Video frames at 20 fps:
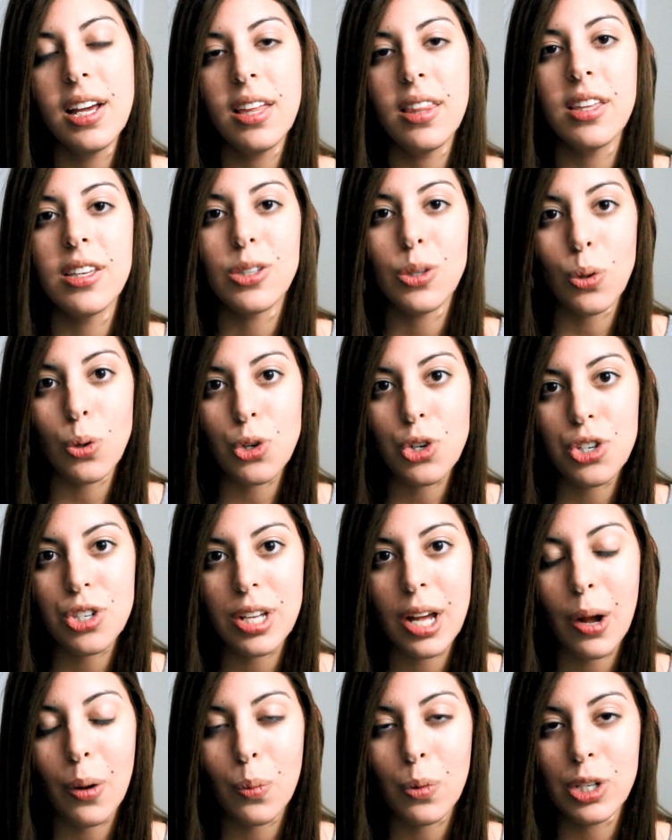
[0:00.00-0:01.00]
this
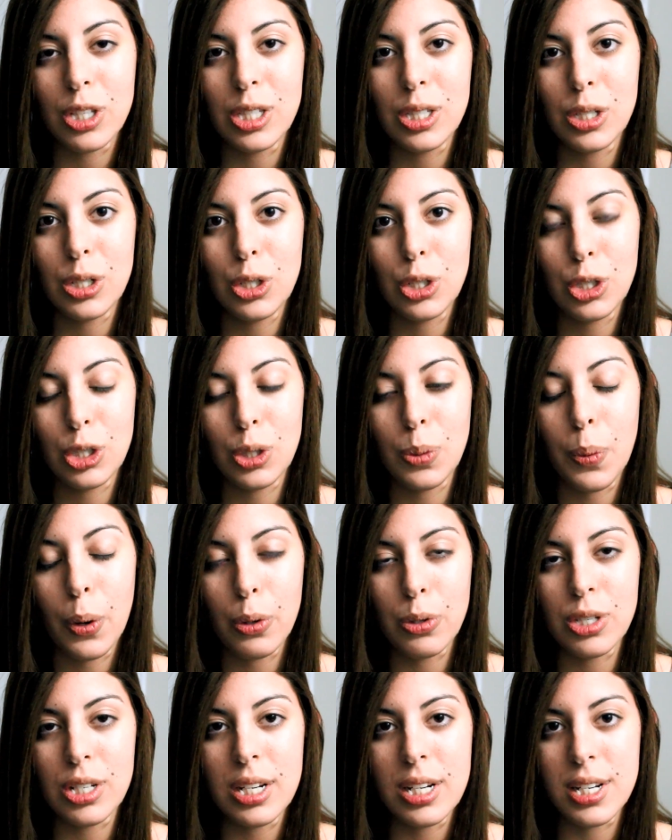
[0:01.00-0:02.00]
ultrasound was
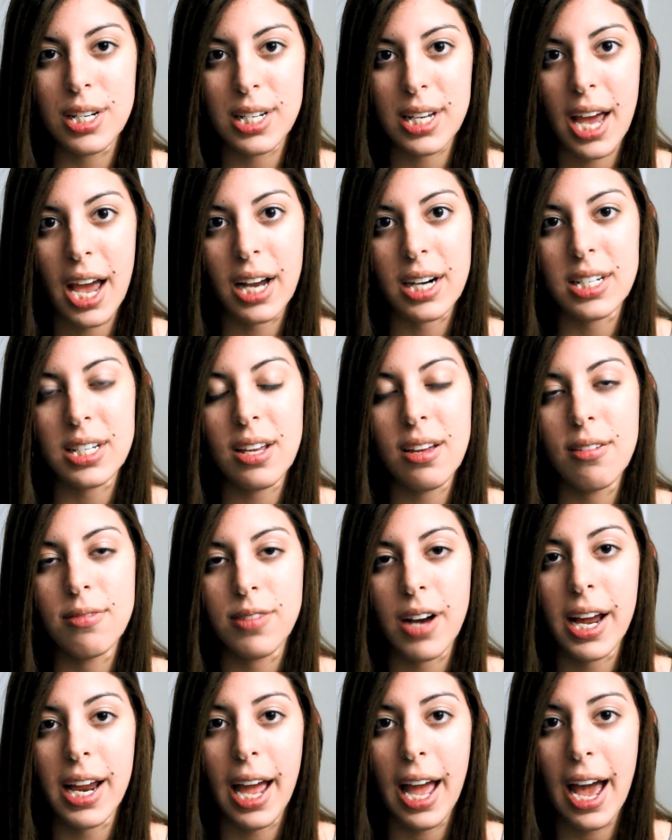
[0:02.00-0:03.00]
supposed to detect if
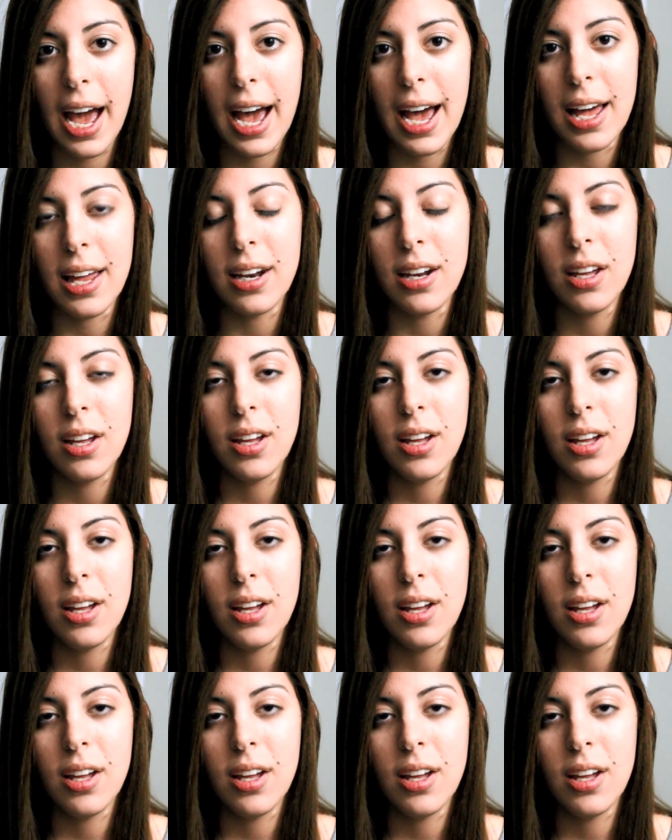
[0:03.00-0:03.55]
I had